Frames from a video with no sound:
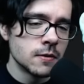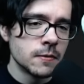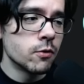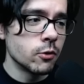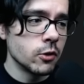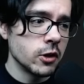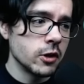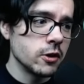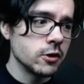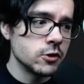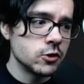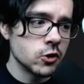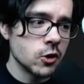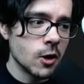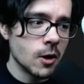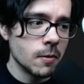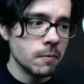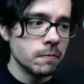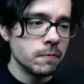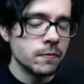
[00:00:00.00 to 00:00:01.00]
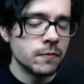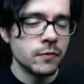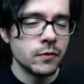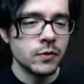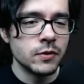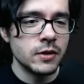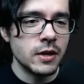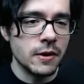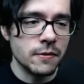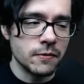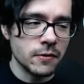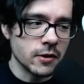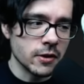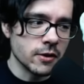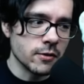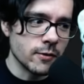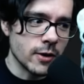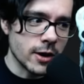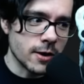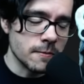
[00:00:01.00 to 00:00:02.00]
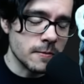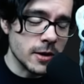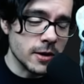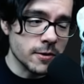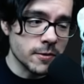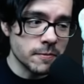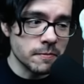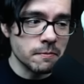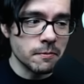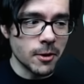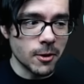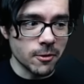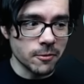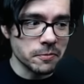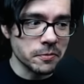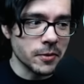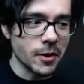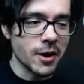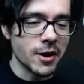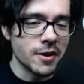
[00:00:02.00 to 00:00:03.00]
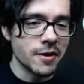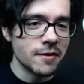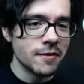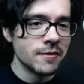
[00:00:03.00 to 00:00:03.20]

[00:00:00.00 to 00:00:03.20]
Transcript: Really good charm, definitely recommend Mark of Pride.